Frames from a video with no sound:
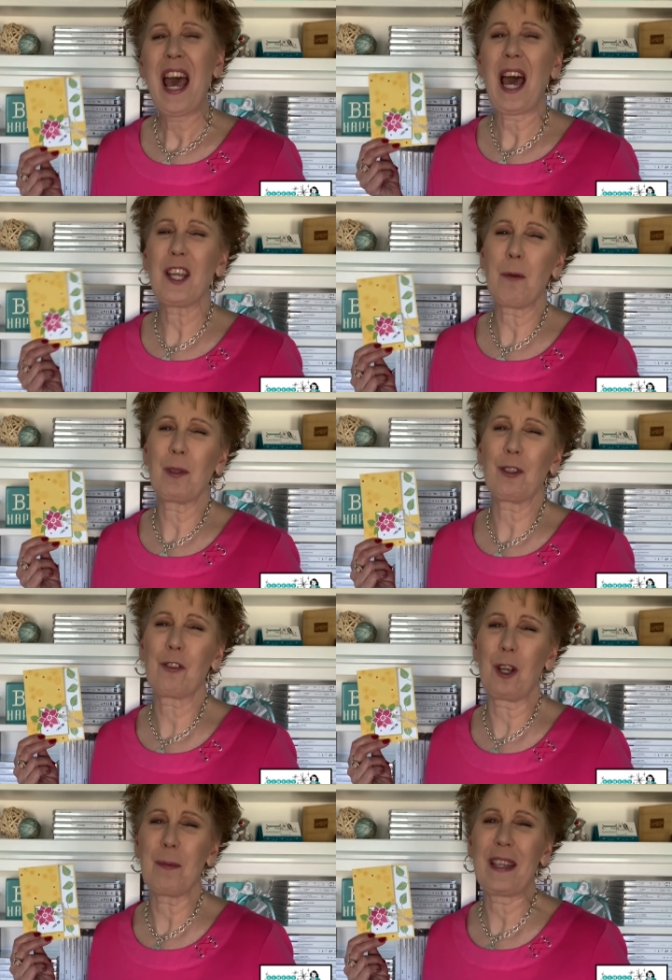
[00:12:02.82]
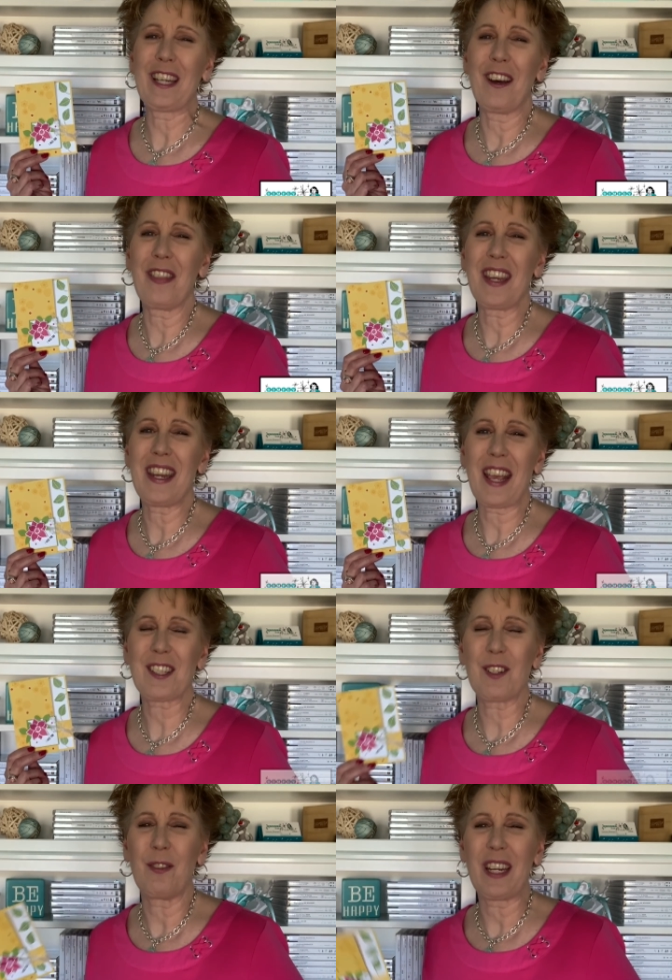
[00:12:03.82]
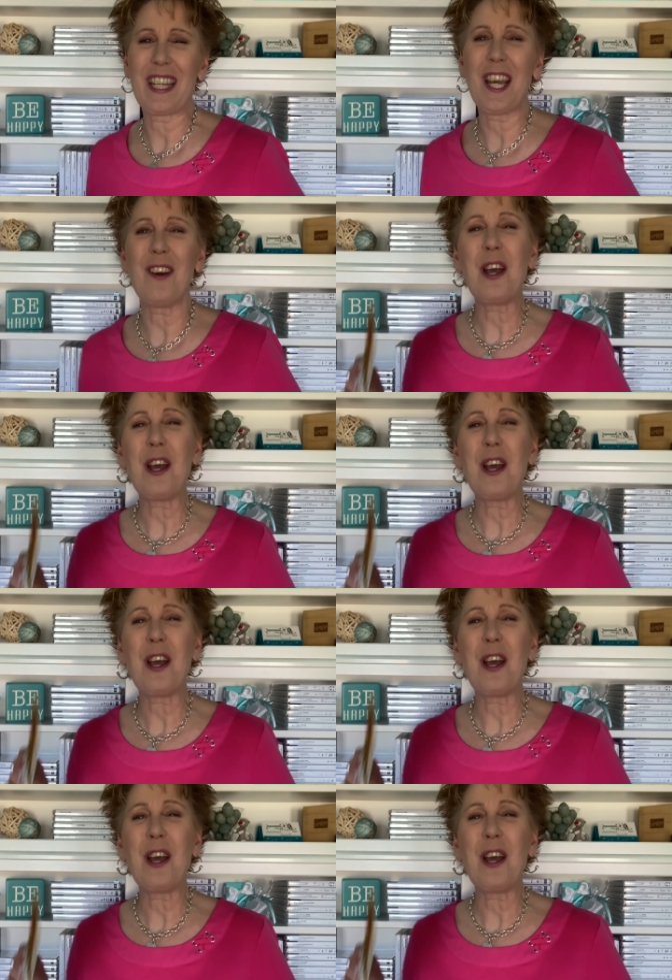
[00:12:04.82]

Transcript: I hope you'll join me on the next video.